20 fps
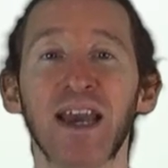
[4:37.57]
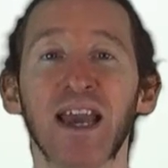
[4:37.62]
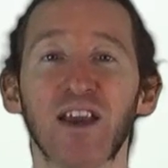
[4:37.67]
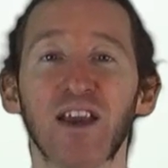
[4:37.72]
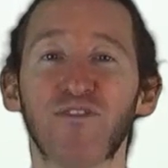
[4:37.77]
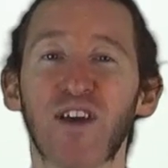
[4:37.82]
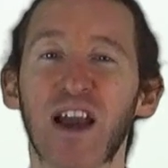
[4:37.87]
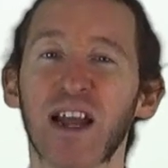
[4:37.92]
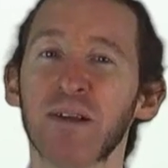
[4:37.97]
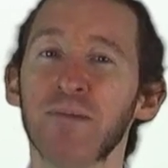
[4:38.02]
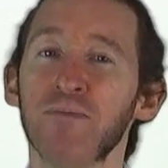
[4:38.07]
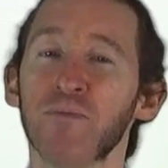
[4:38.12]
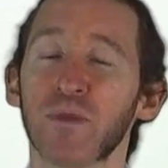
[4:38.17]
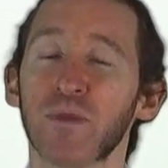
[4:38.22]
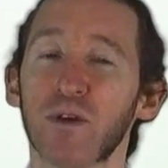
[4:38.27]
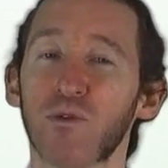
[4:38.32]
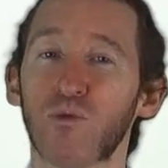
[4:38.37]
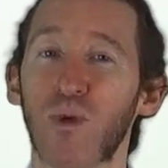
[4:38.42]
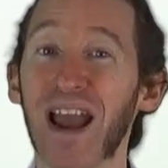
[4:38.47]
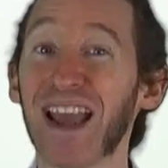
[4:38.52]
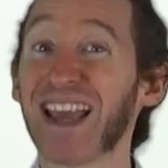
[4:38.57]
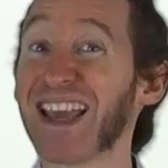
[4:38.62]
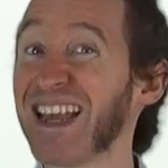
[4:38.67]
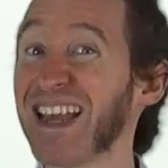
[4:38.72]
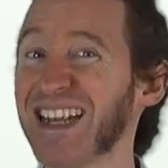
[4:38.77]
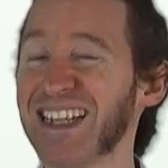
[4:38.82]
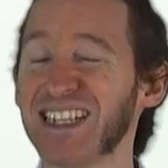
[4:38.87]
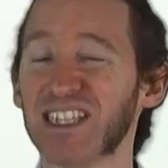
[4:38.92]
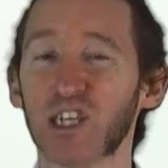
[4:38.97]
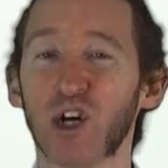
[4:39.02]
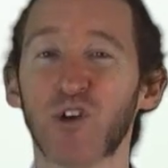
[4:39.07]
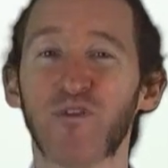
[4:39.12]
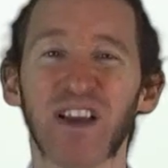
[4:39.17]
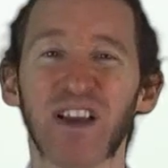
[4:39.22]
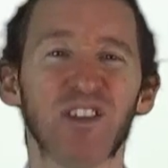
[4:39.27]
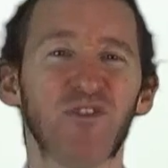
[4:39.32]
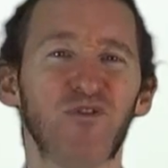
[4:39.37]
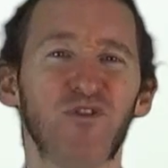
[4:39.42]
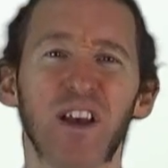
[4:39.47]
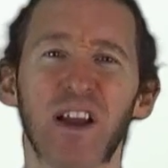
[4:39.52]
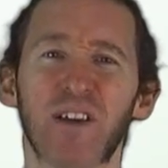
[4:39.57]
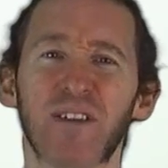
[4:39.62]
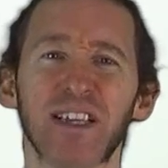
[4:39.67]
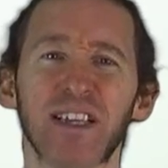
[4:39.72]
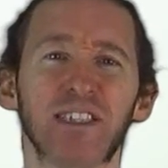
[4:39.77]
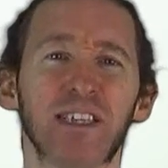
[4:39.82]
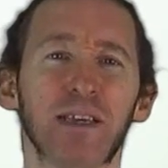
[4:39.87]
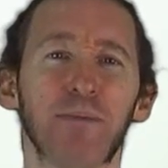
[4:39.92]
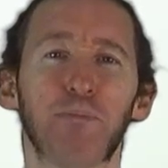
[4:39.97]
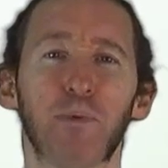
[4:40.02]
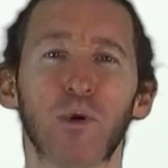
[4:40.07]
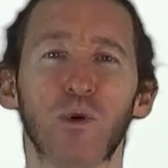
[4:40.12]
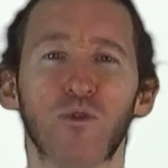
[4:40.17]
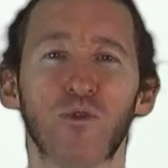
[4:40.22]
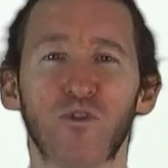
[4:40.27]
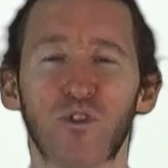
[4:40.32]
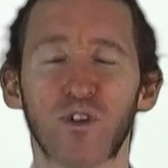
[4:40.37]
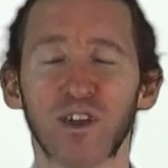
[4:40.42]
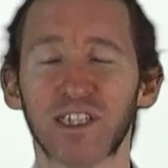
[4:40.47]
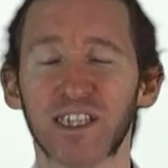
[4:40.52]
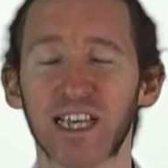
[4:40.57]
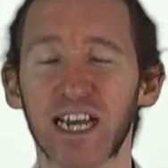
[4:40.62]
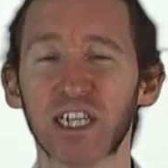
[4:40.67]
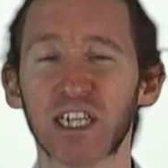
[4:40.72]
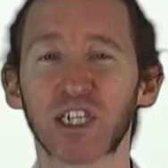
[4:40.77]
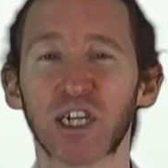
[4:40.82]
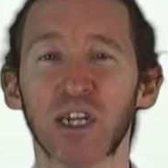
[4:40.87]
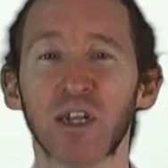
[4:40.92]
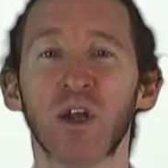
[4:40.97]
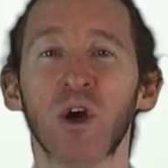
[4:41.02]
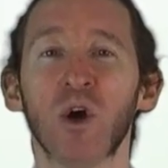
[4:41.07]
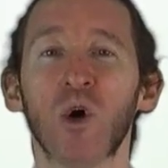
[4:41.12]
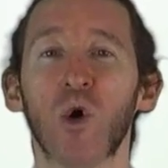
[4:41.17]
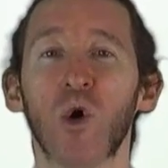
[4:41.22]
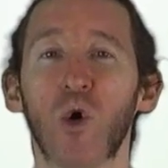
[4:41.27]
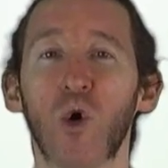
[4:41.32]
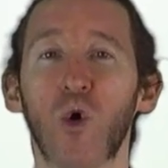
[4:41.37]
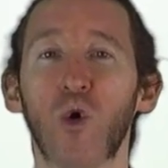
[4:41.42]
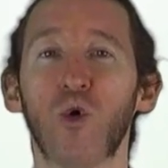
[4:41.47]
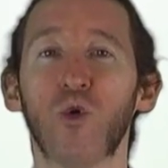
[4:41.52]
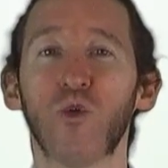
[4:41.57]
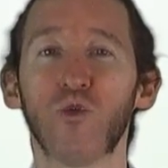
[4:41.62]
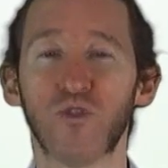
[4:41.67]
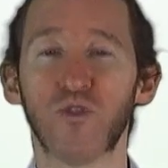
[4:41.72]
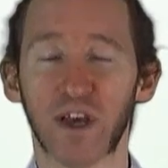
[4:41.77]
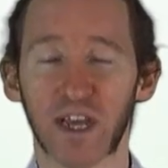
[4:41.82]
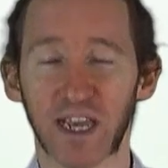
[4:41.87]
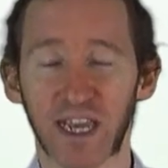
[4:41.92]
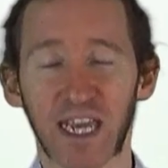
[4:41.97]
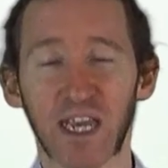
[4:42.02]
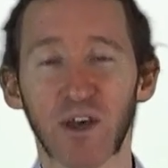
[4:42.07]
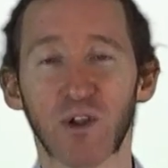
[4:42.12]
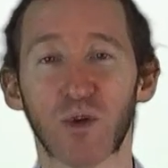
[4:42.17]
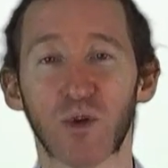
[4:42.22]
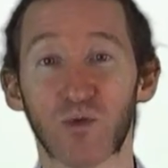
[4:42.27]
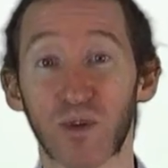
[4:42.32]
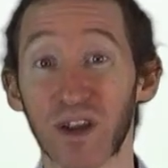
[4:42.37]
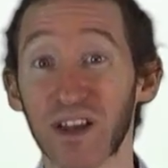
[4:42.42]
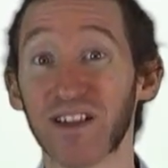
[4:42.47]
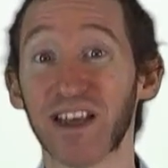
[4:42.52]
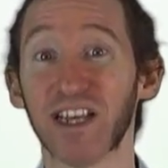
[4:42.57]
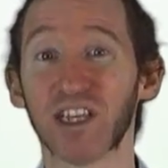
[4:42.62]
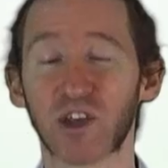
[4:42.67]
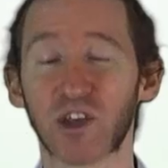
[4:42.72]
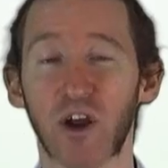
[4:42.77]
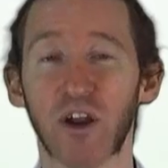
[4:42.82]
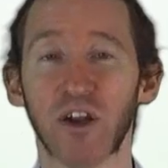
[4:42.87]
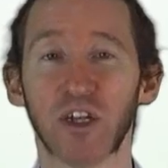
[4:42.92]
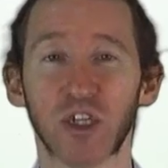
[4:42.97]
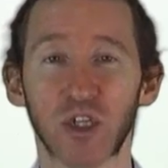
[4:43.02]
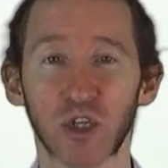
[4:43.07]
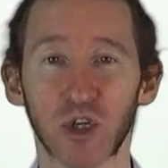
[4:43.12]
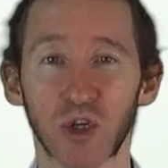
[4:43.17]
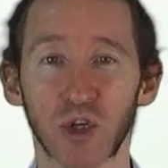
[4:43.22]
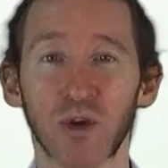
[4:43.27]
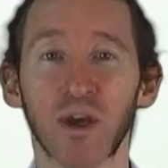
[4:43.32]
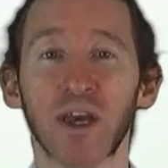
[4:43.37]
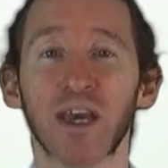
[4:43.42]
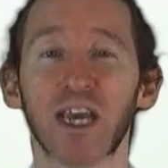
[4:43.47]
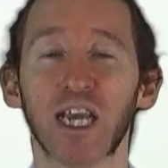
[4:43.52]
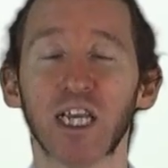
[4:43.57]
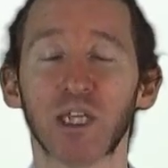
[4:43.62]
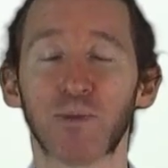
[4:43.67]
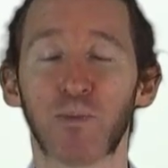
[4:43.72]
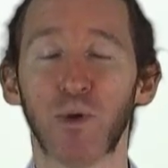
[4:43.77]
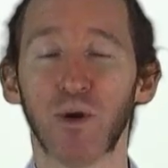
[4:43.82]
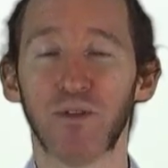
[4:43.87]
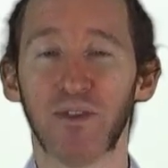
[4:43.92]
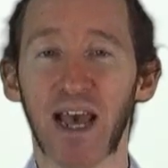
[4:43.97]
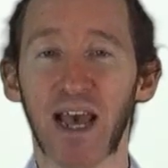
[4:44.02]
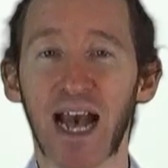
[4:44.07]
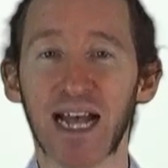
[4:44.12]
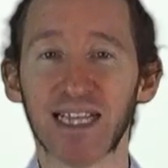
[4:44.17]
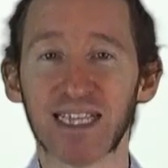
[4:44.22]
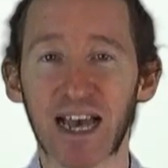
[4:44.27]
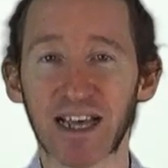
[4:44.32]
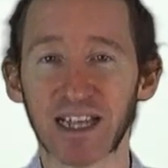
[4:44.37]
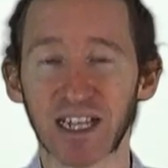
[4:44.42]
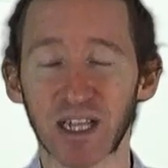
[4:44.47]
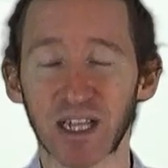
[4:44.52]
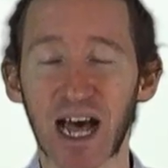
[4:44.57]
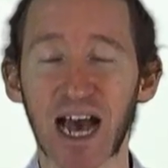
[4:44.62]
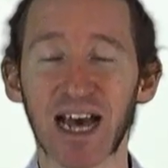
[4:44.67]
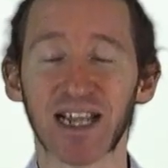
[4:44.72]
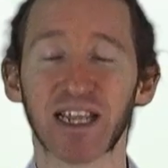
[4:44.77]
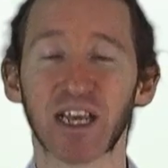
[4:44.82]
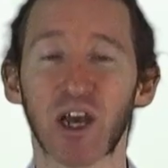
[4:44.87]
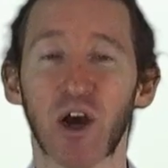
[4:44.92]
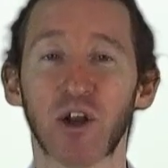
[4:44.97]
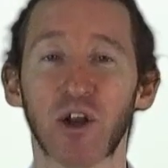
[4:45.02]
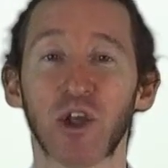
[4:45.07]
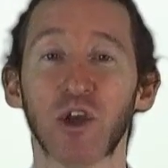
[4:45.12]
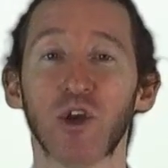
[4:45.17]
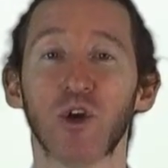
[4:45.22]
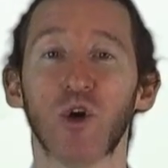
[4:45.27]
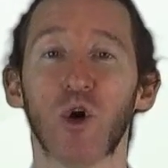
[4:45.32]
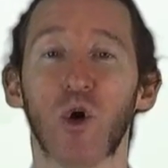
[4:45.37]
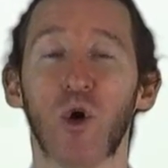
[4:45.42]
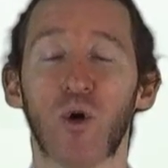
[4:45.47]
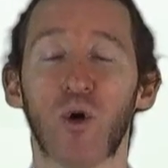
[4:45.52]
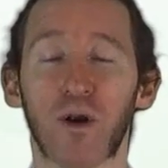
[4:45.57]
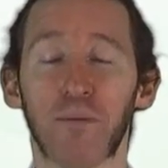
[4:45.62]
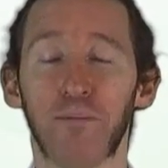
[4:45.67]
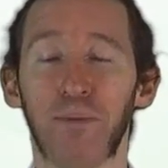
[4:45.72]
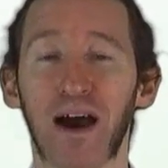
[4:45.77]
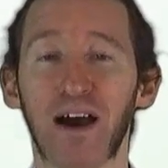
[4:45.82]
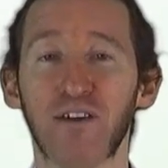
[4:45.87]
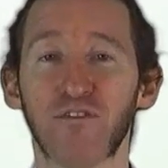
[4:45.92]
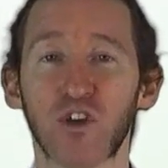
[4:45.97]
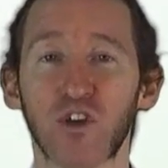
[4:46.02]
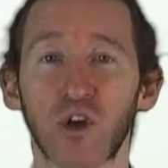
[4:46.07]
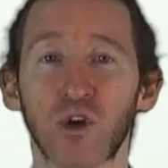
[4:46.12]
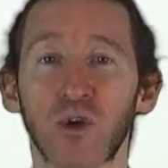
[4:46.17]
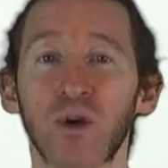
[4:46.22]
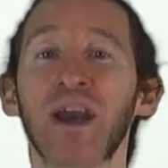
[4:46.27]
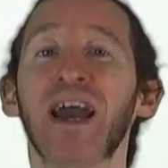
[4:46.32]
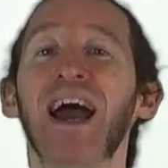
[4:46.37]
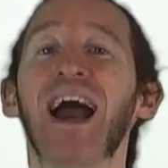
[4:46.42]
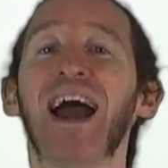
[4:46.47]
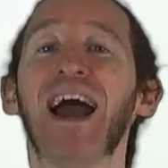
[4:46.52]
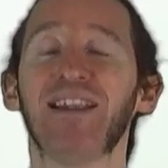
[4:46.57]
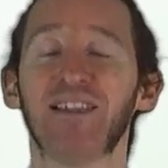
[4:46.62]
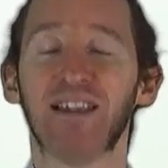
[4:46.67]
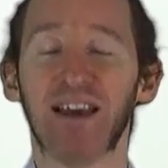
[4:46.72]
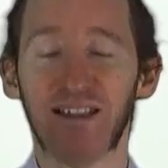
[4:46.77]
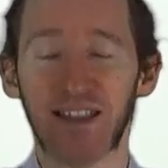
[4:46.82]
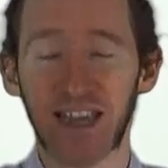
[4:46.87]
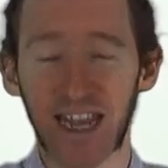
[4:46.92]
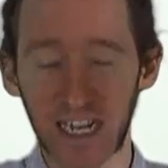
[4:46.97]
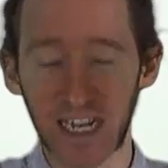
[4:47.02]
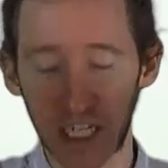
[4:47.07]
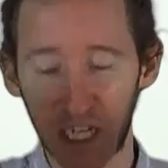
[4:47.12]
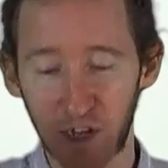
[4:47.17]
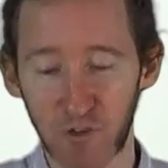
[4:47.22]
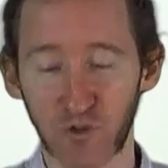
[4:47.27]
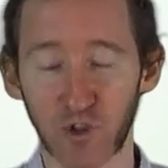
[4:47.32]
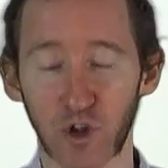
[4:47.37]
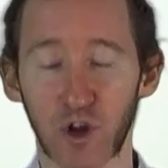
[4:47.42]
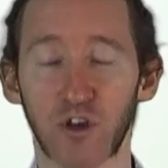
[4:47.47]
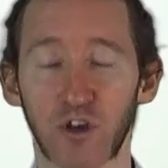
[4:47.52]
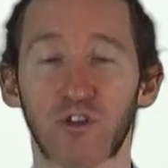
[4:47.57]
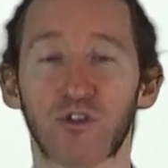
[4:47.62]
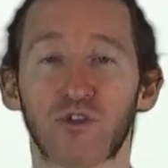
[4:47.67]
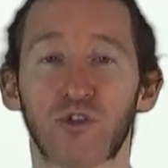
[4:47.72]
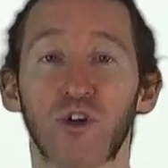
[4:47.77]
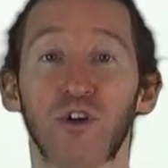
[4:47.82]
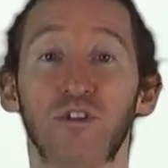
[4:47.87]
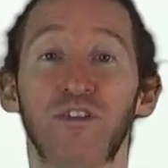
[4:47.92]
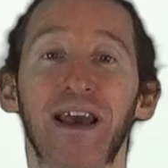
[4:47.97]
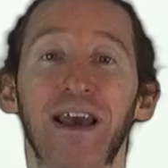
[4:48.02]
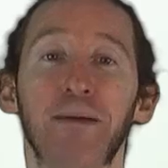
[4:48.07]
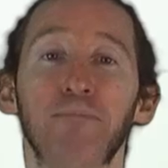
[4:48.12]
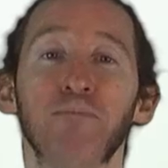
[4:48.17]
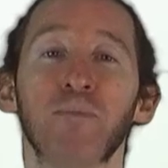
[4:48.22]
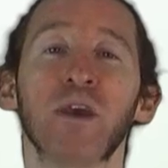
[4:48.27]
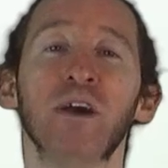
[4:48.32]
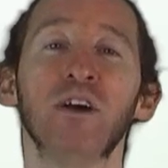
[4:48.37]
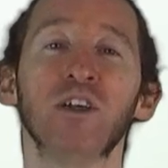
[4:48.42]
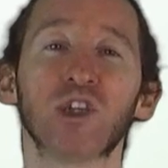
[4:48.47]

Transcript: In fact, Reiki in itself is very simple. For a session, all the healer really is going to do is put their hands either lightly on you or above you and let the energy flow through them.